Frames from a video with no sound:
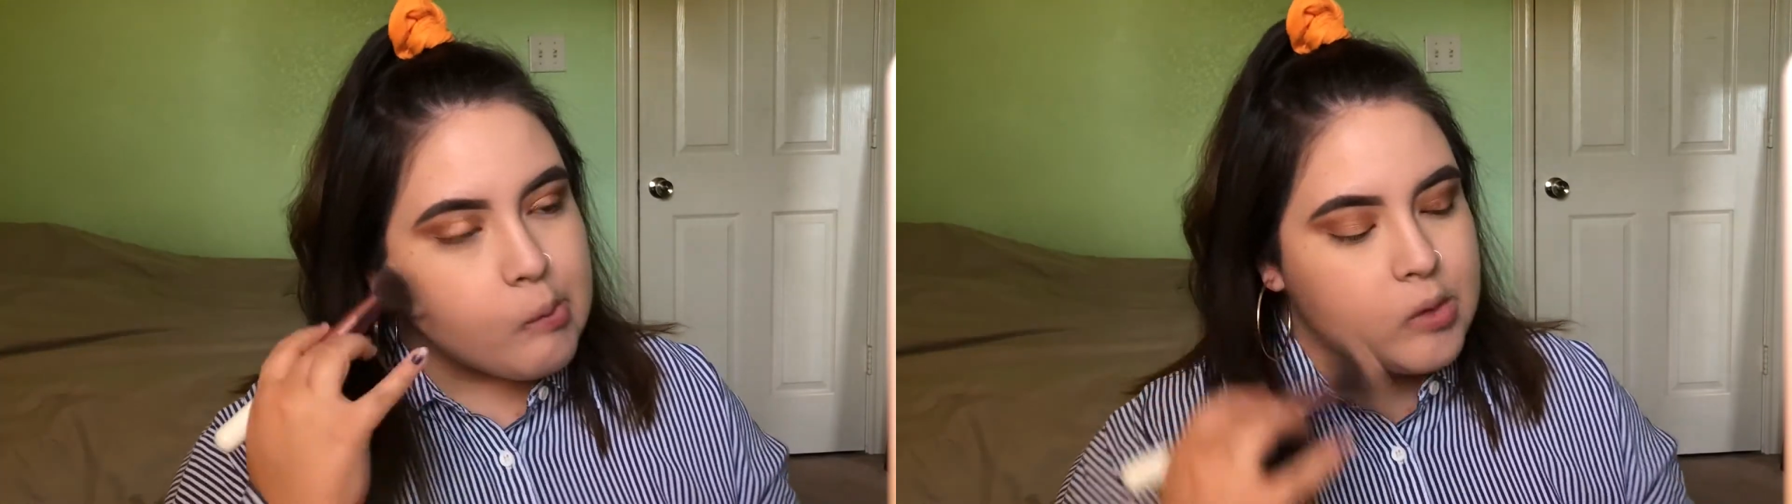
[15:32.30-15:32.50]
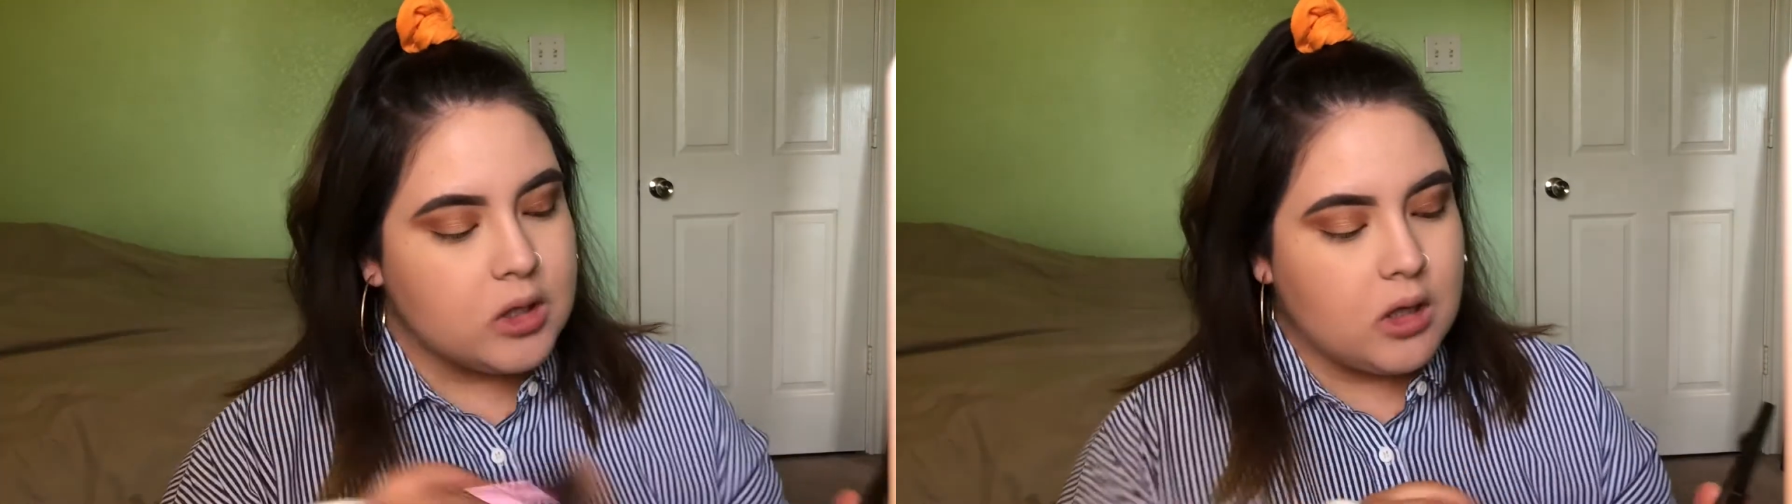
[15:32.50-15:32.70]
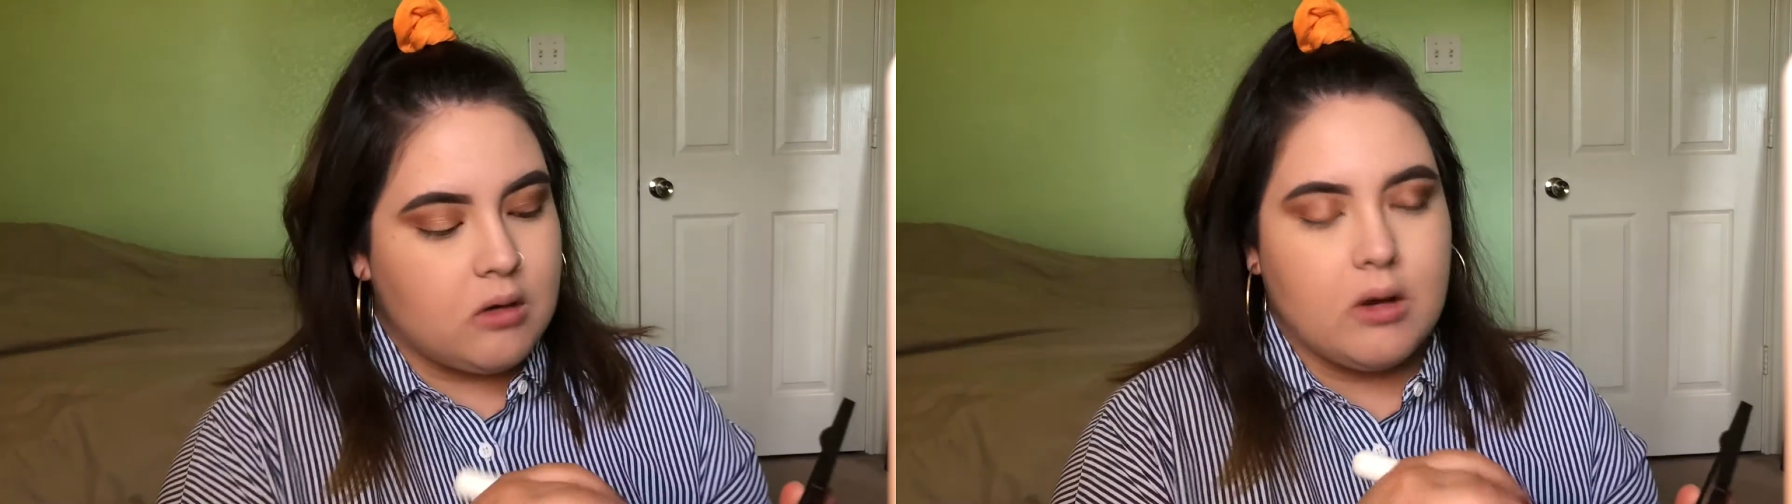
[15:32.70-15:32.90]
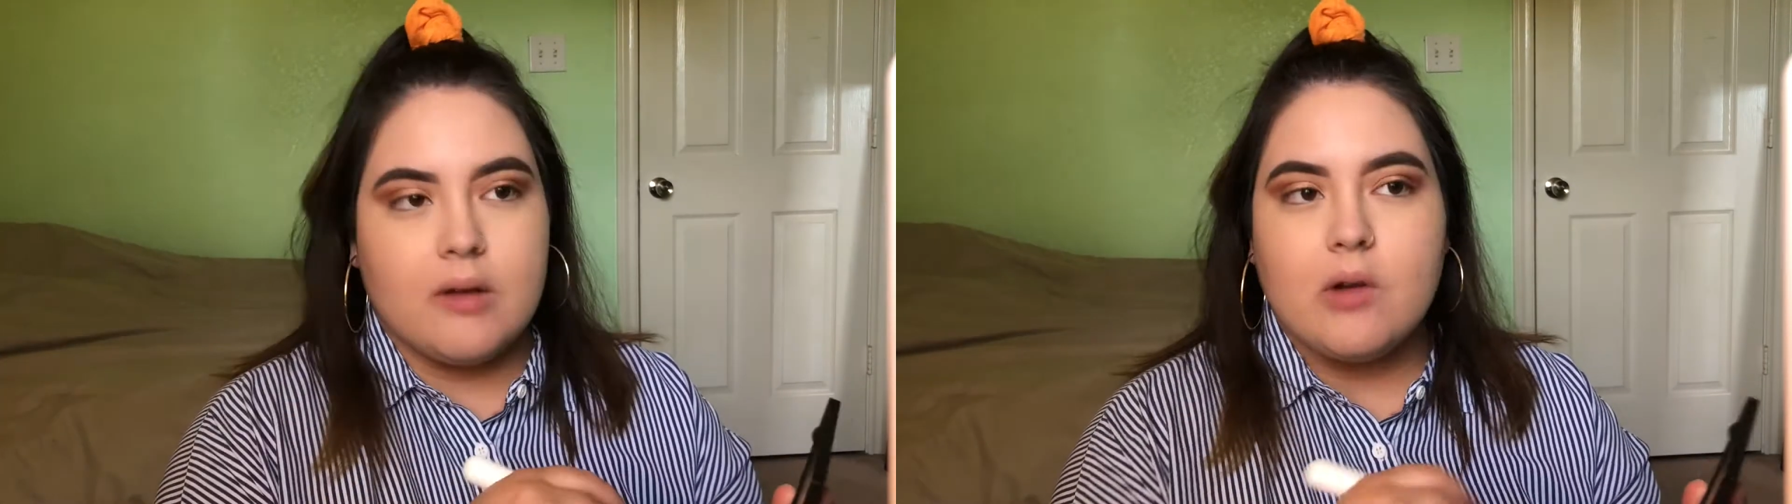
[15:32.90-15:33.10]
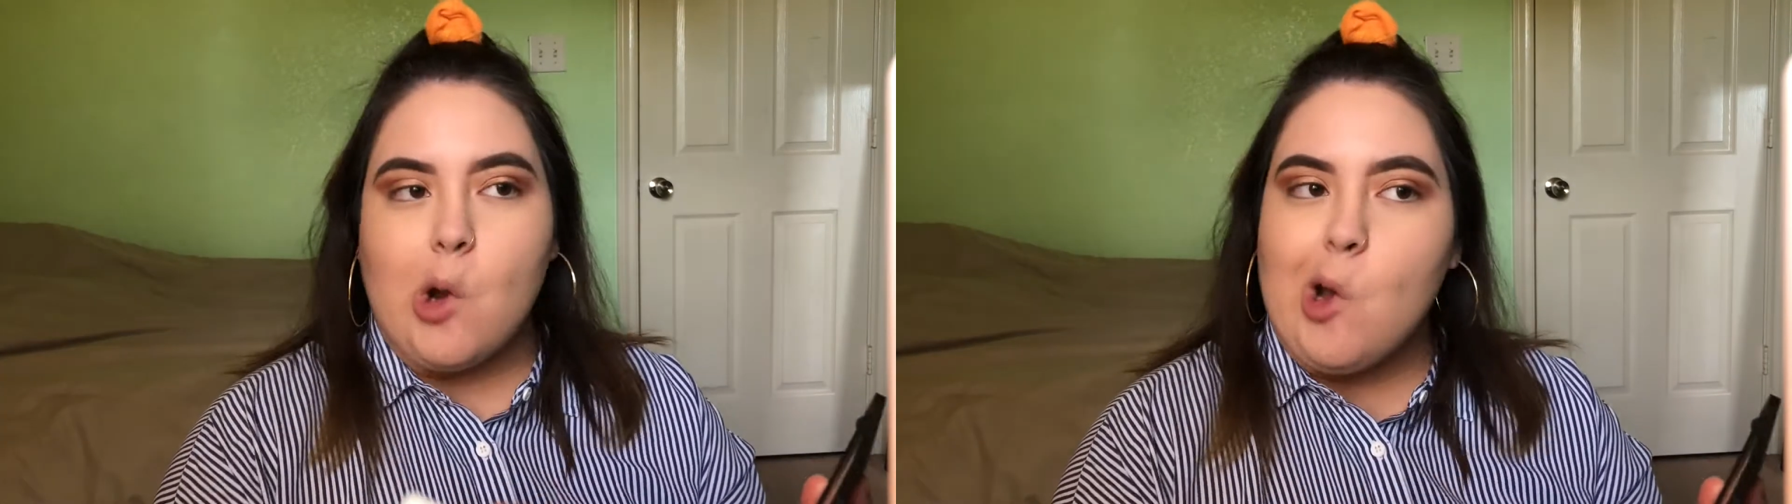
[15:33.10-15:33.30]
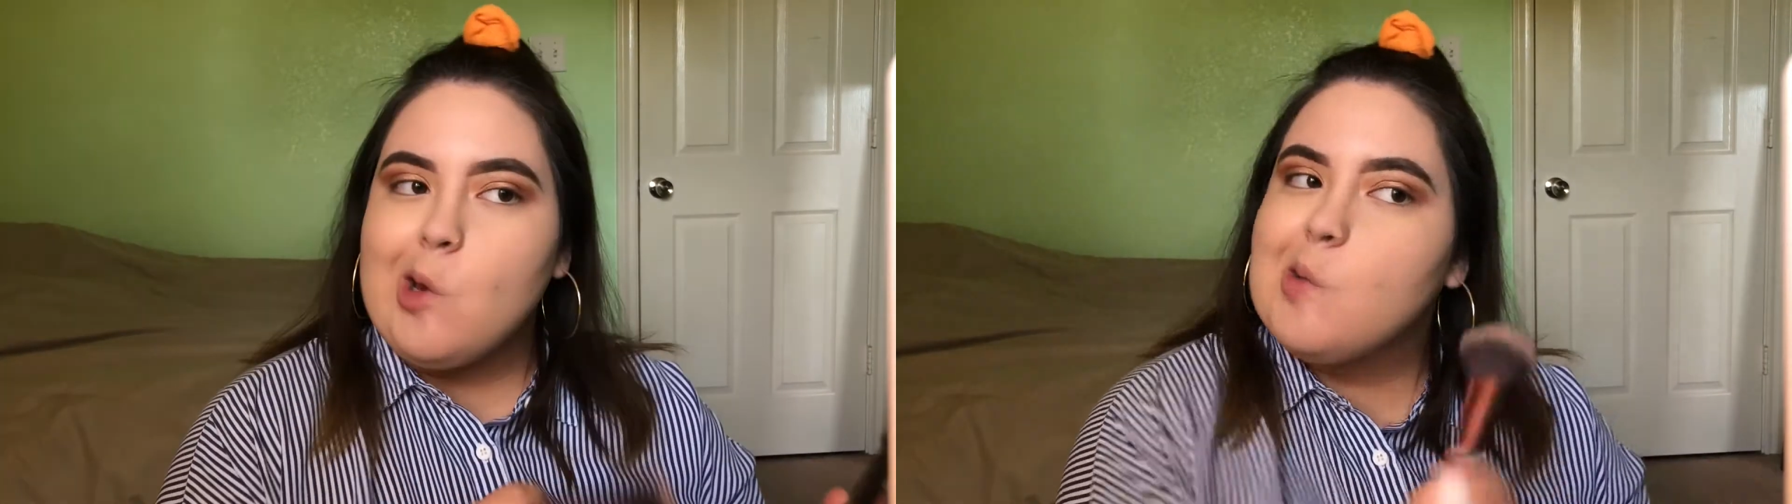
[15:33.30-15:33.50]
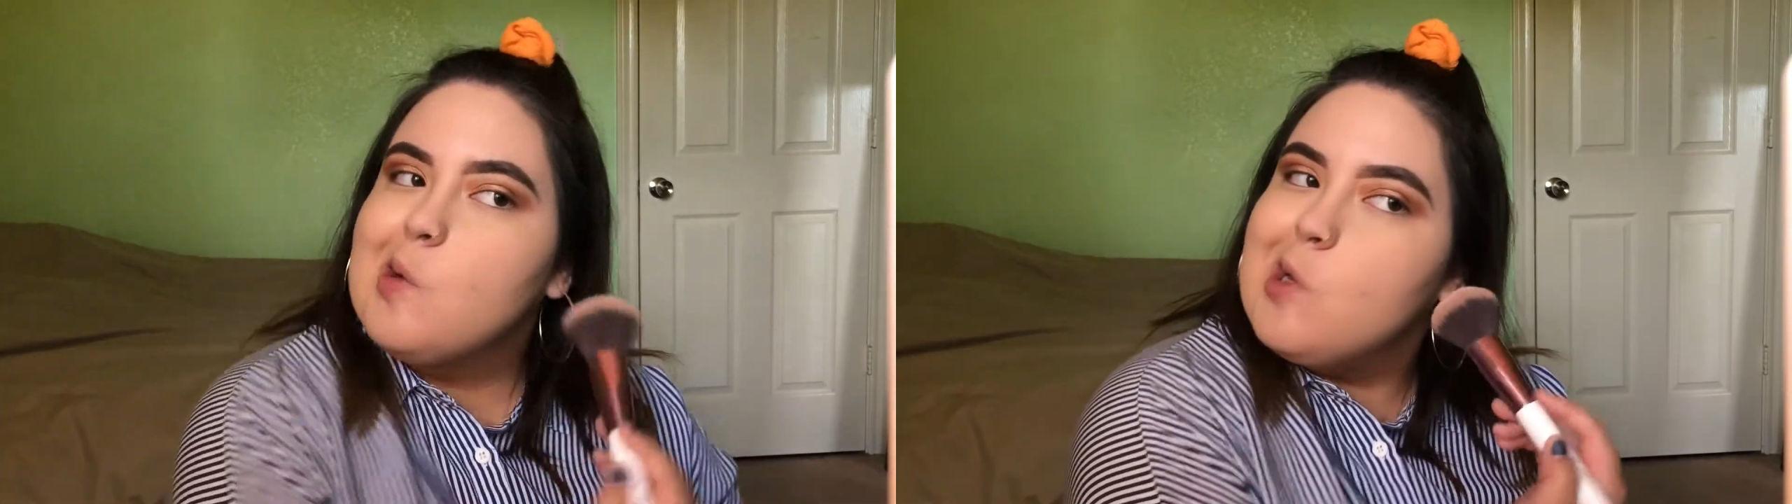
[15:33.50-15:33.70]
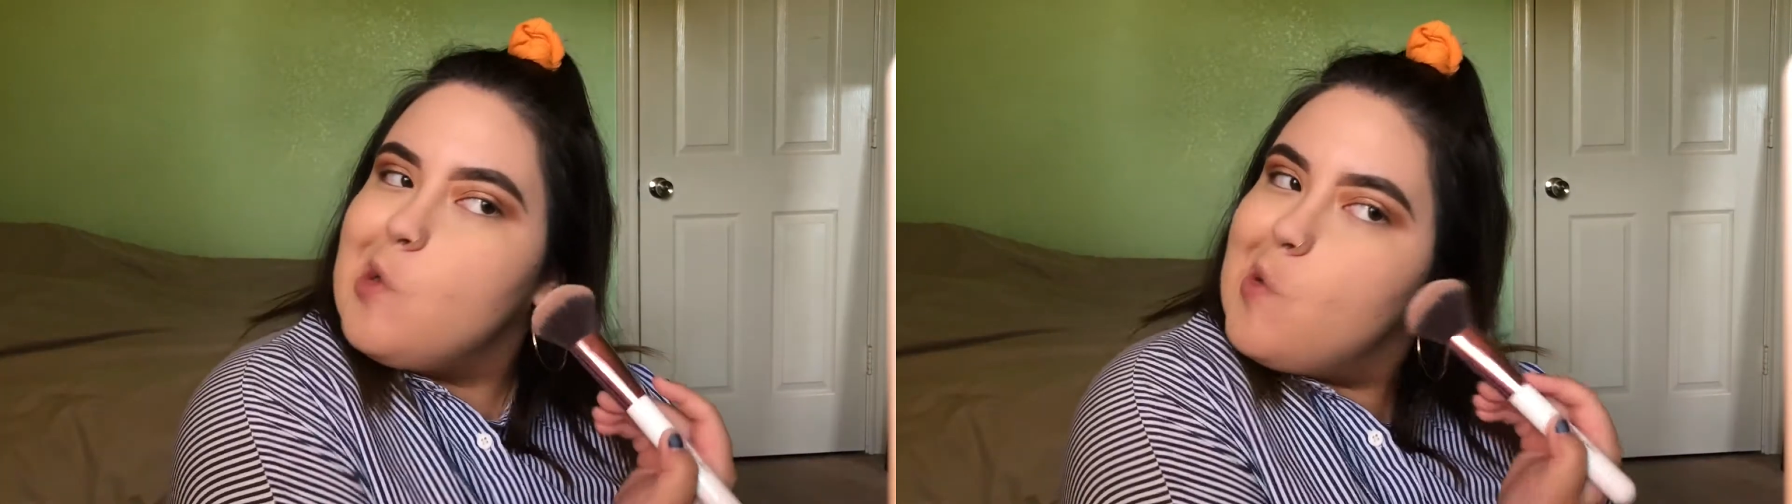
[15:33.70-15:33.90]
Because I don't ever contour,
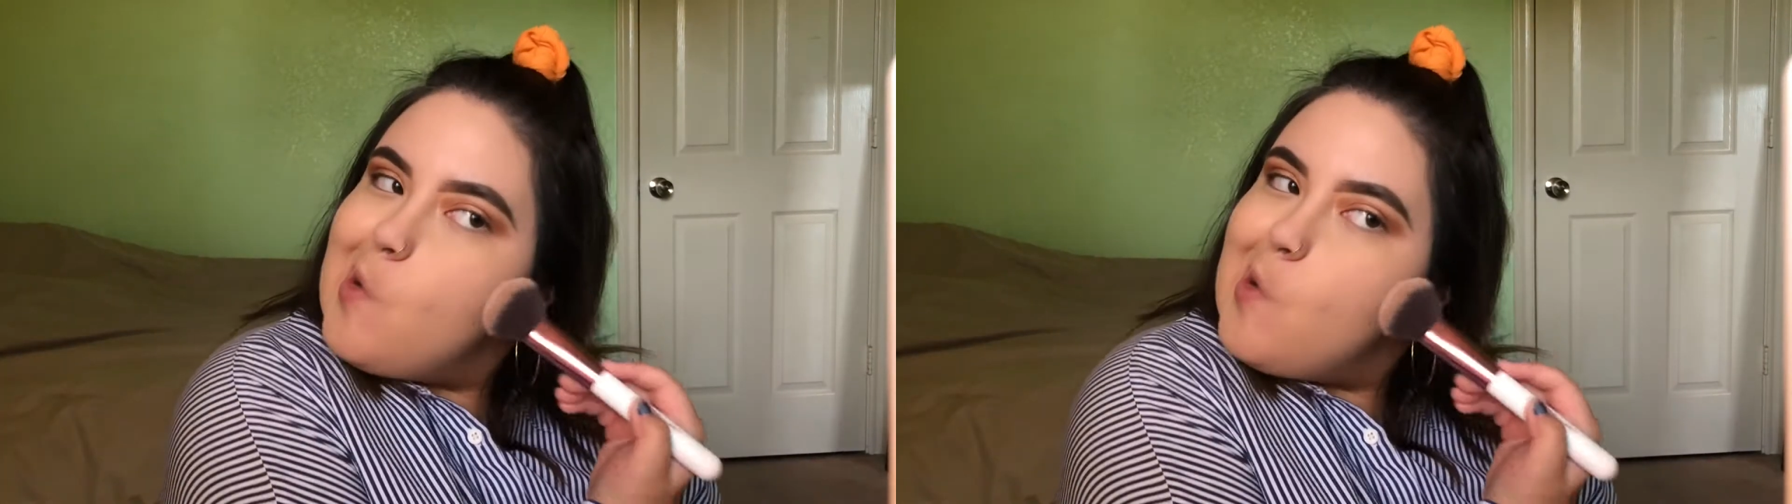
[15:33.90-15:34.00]
so